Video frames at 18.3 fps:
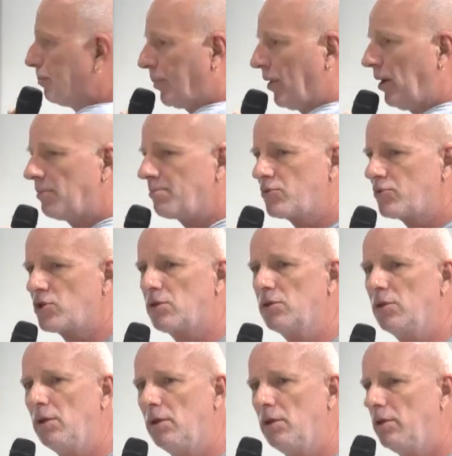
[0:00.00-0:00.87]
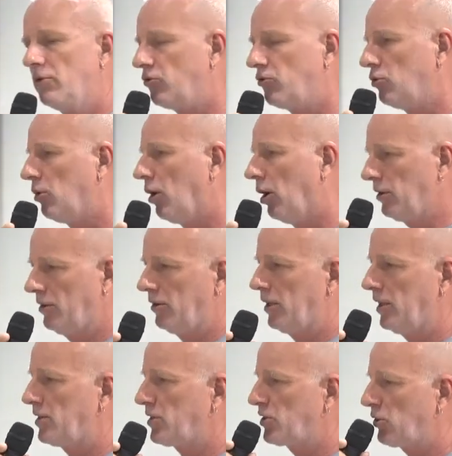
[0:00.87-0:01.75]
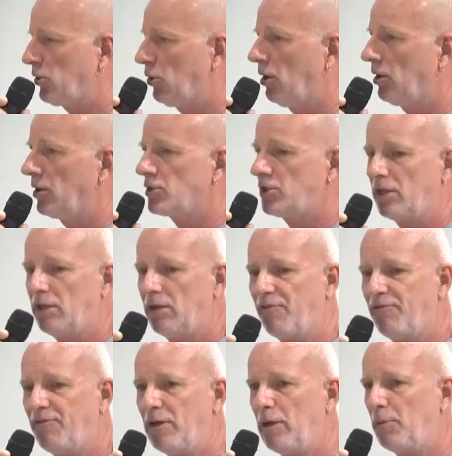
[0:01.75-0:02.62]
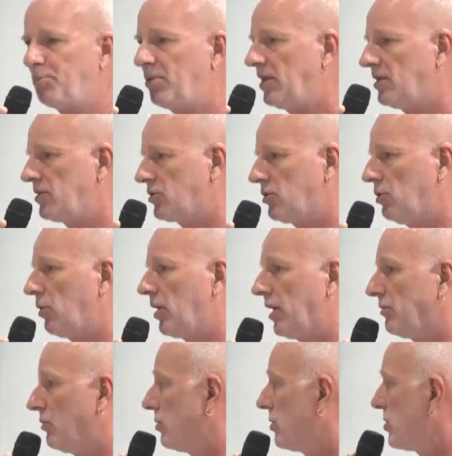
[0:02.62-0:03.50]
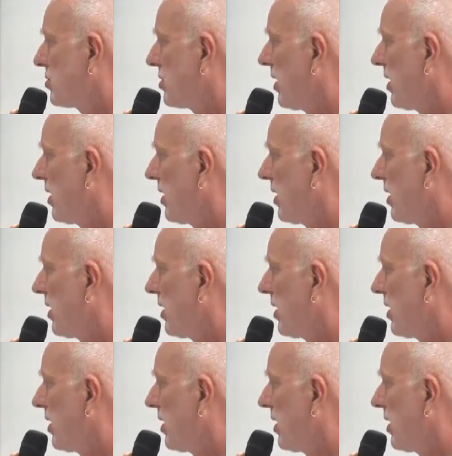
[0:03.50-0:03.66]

pumps to other installers in the Philippines who can do the